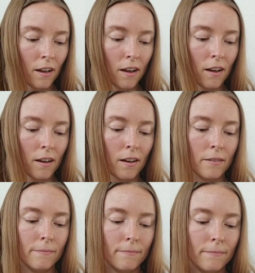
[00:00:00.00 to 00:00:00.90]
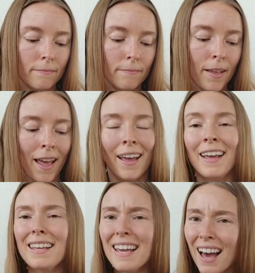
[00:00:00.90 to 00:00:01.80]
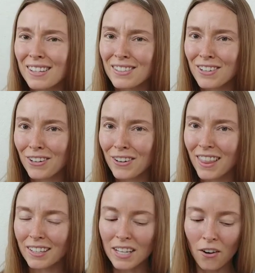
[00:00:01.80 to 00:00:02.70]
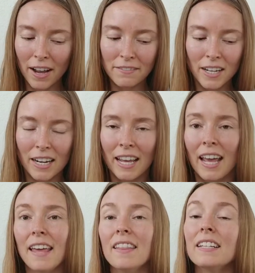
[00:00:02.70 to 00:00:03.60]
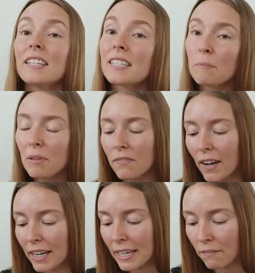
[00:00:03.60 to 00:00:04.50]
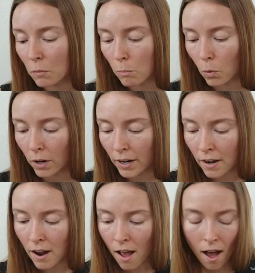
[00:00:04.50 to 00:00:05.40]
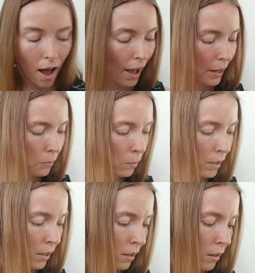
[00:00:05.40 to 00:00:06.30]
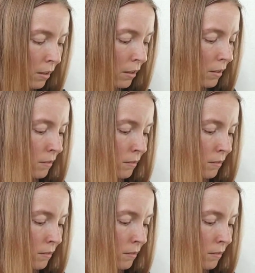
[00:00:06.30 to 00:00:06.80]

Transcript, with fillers: Um, yeah, so that's how I've done it. And then to simplify it even more, I will